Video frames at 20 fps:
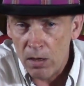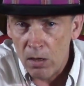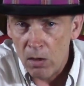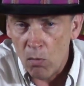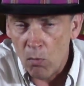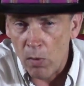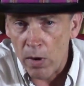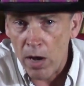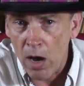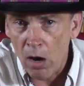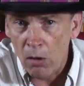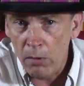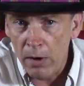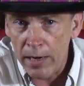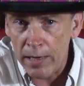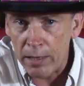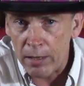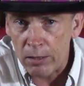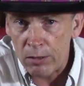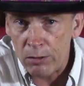we
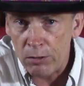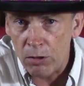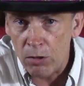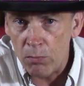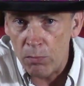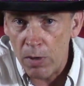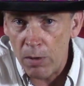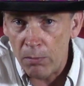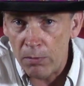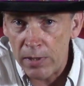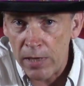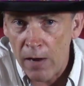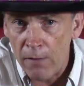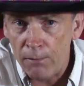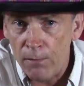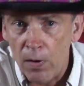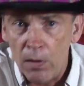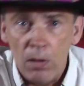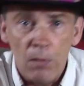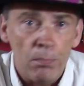already assumed we was at
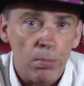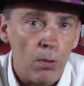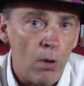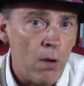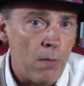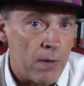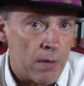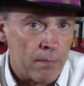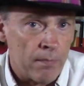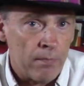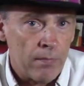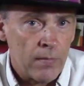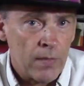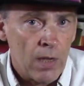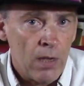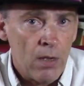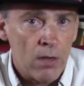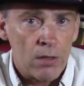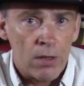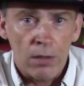full employment,
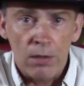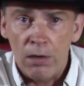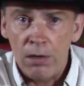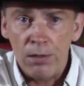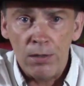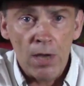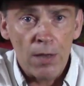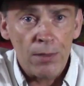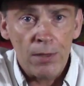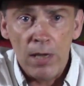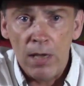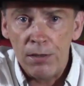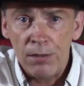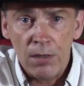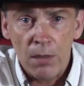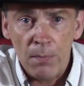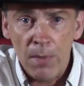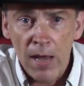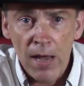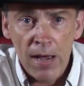so there's nothing else
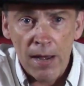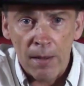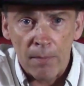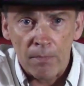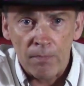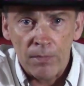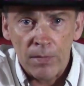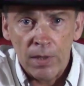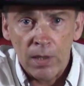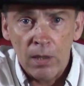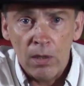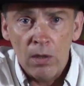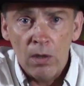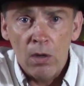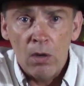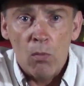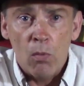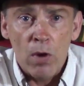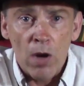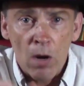to buy.
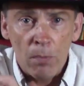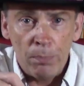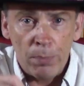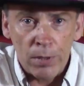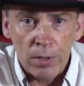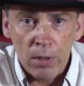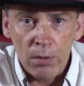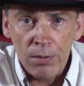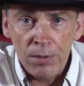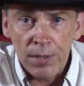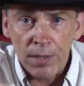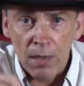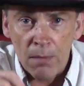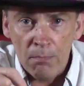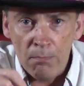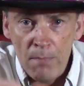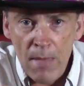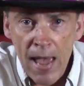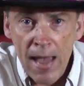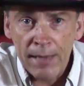We are producing at
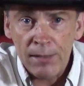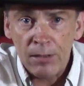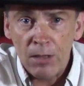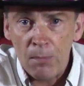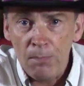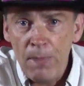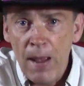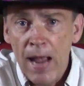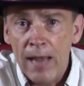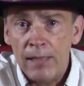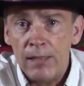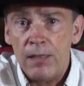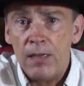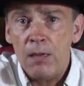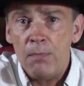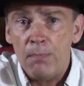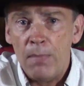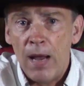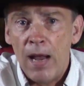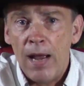max
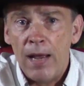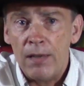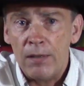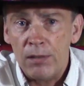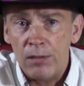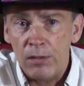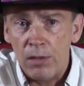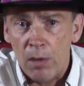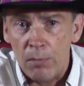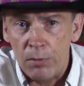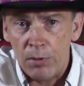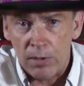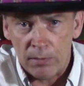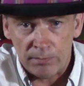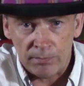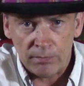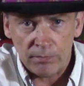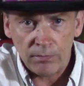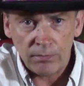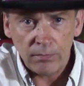capacity by assumption.
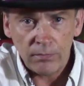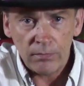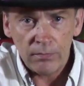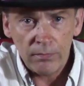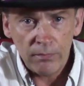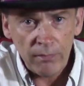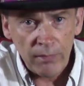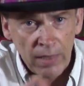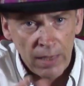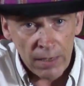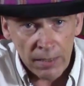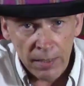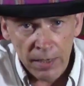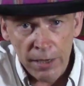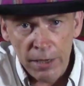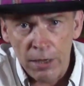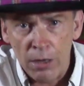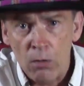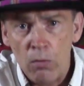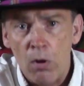
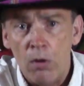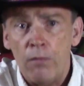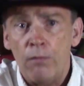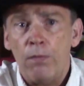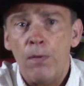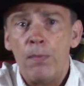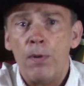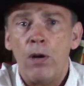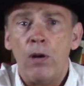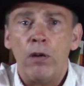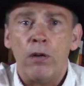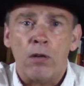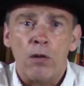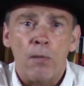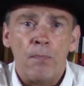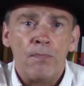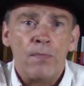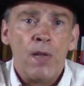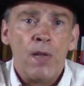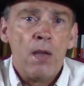Again, quoting from an
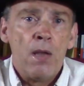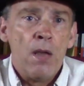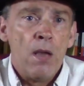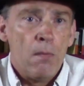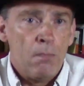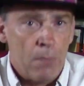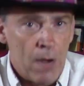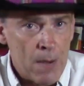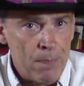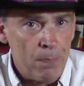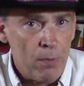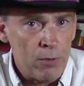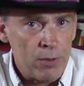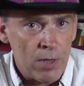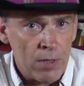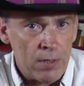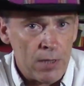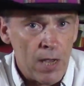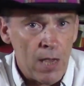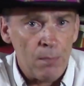article, people's
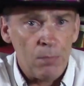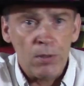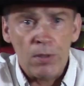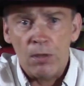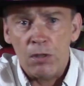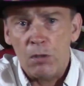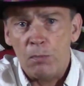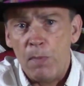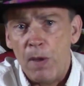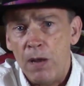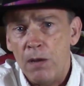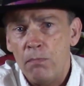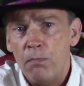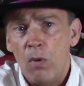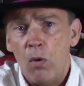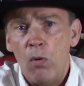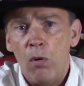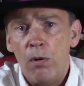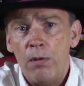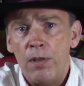attempts to spend
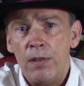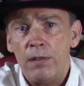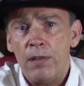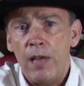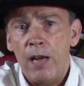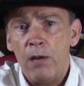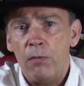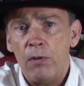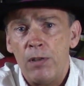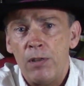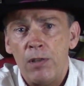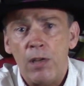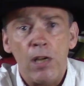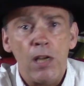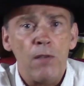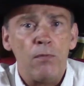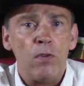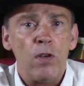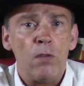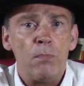more than they
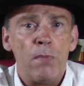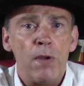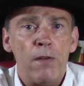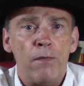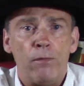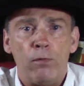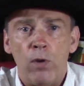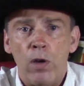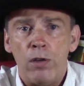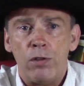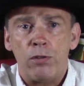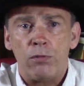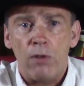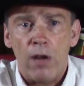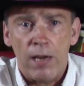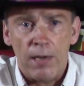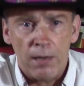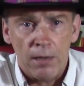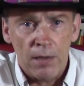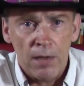receive will be
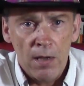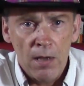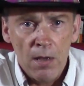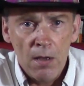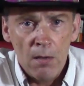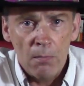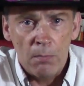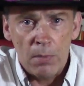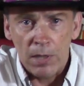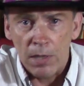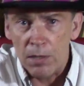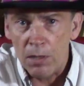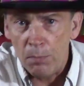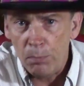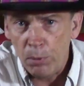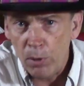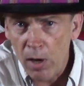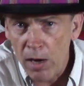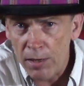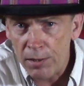frustrated. But in the
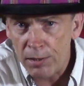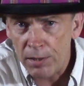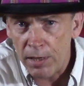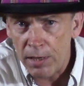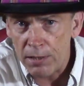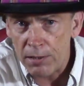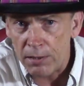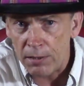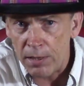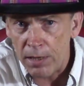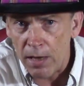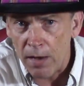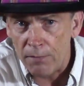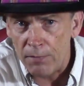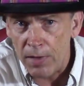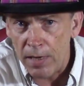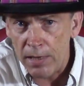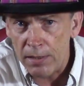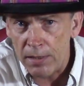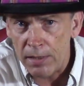process
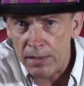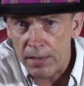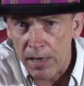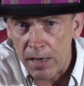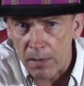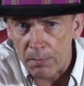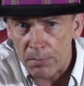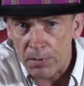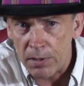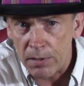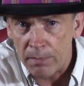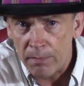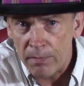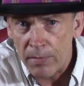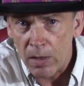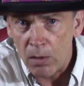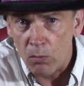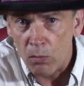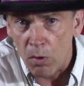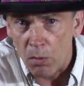of these attempts,
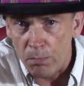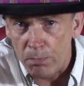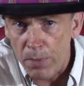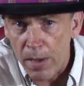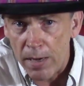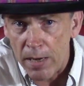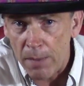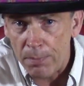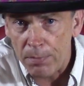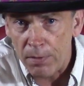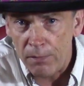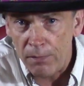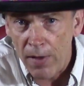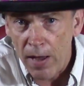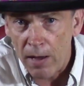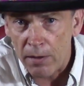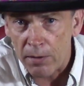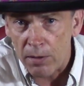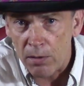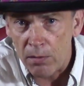will bid up the
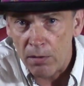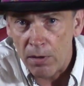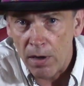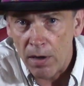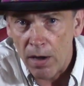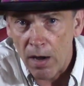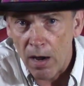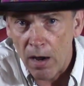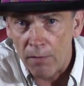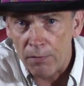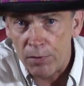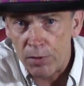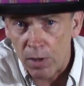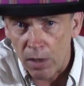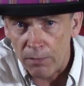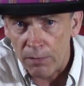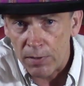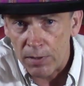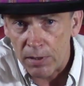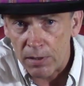value of
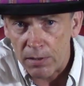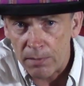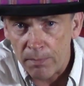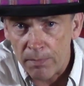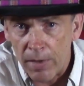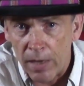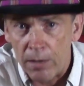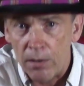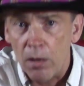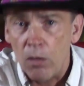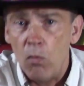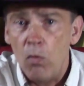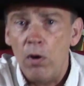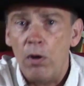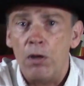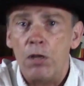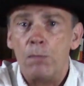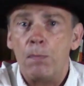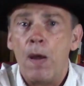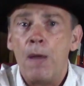services. In other
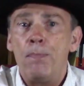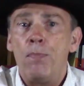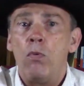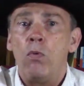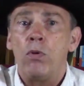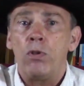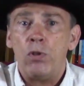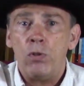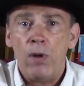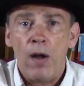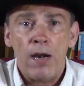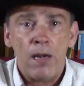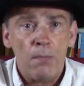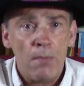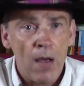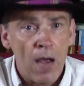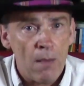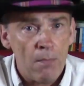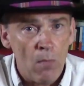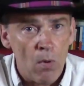words, people will try to
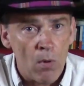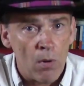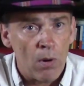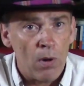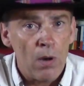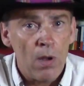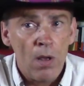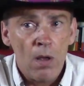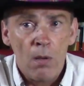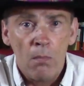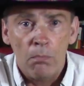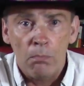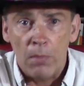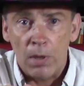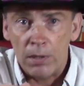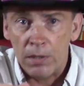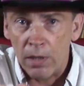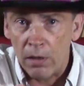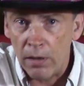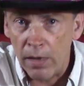buy more,
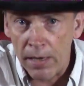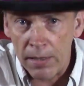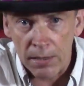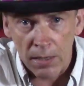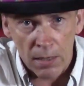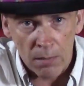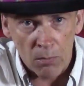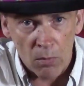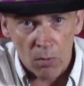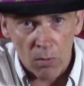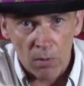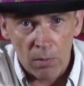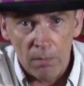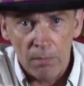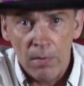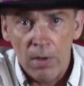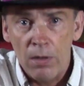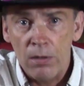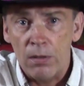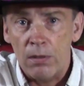but there isn't any more,
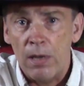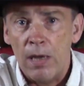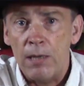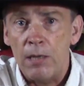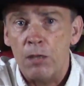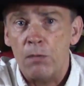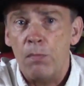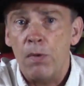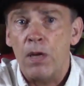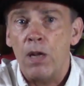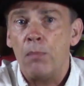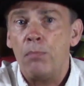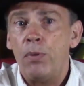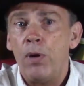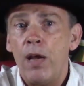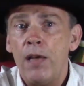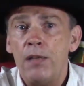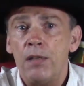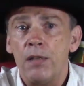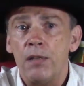so they just bid up
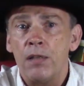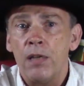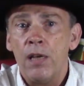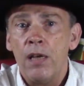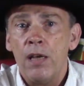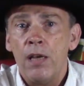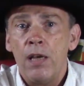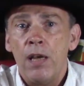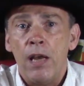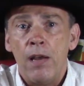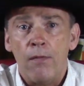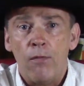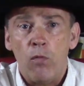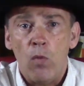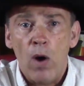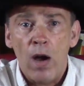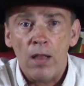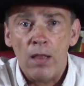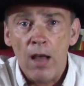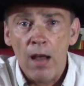prices. And
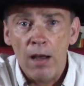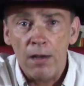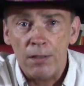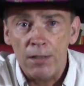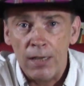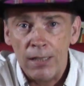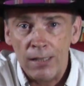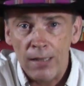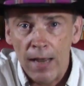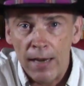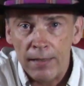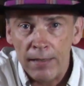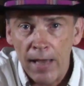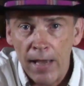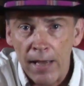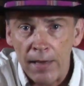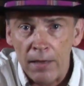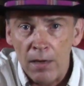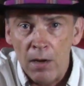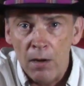voila, just like
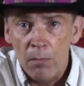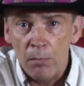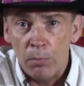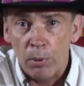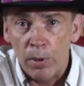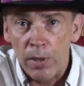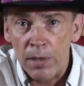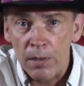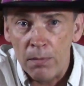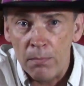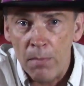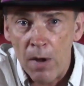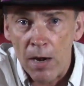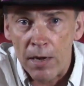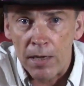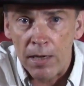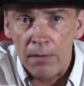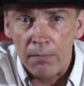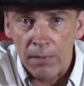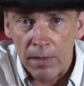that, printing
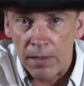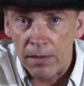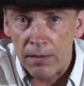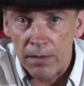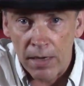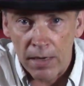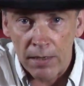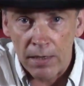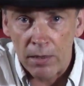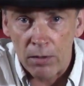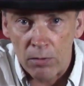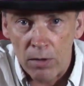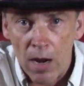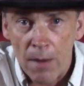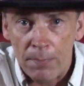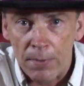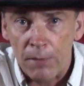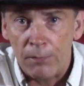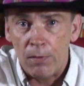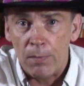money and, and then
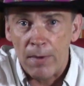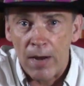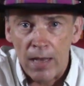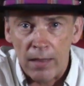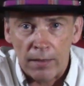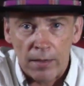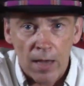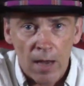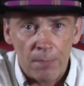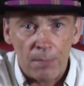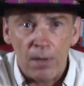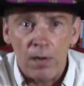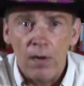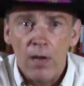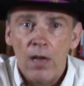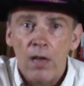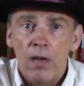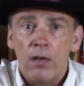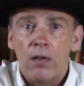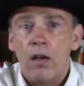dropping it a helicopter
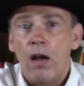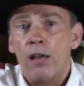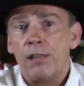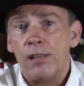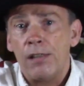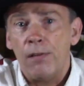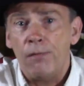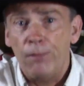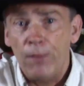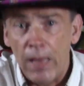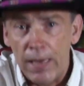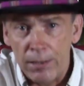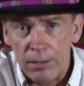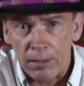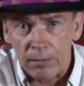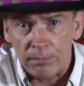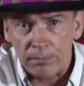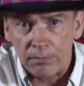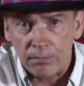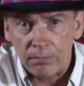causes
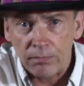inflation.